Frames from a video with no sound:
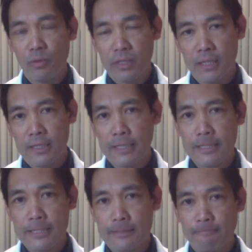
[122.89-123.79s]

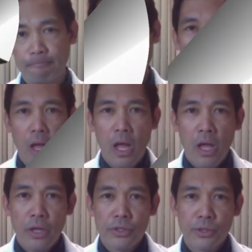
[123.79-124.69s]
resistance.
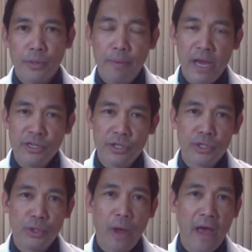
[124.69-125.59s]
So the patients
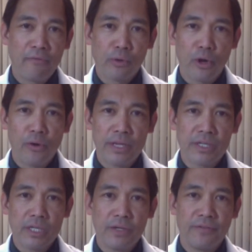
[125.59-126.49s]
who have recurrent
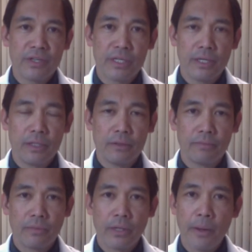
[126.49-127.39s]
C. difficile,
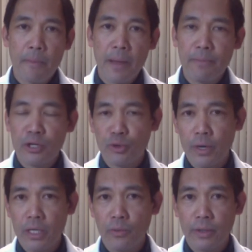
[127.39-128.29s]
they might be
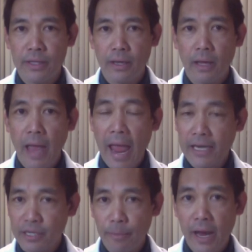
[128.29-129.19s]
treated with an
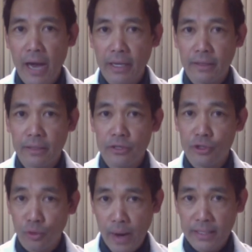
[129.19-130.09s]
antibiotic that's
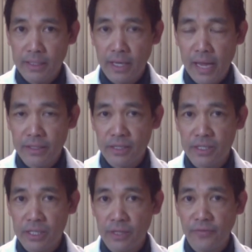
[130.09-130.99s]
directed against the
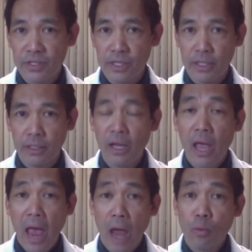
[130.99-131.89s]
C. difficile,
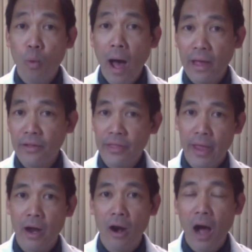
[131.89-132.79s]
and while they
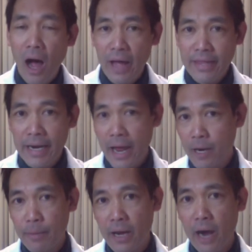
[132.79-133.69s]
are on that
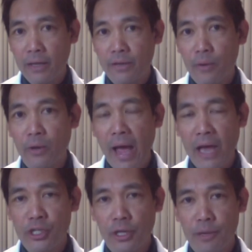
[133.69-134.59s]
antibiotic, they will
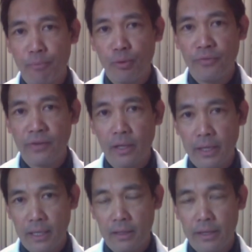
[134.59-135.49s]
actually improve
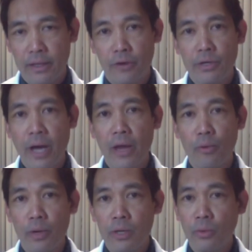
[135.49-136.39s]
clinically. Their
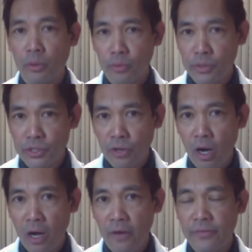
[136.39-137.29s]
diarrhea will
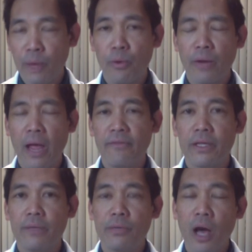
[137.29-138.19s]
resolve, they won't have the
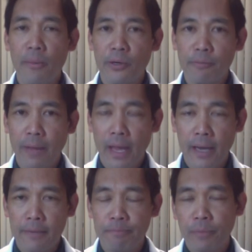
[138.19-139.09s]
abdominal pain.
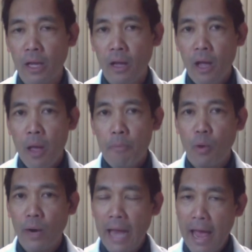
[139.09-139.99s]
But
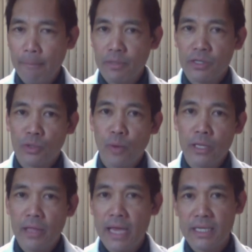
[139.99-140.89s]
what happens is when
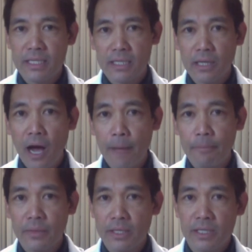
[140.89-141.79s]
they stop
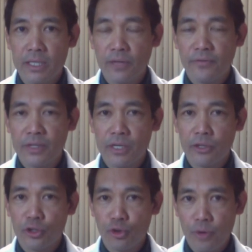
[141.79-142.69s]
the C.
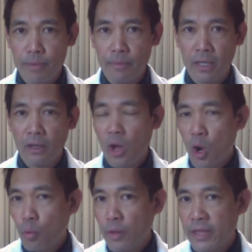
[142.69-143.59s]
difficile treatment,
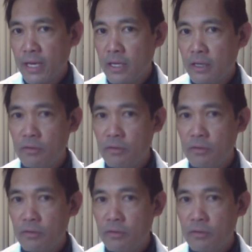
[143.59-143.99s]
within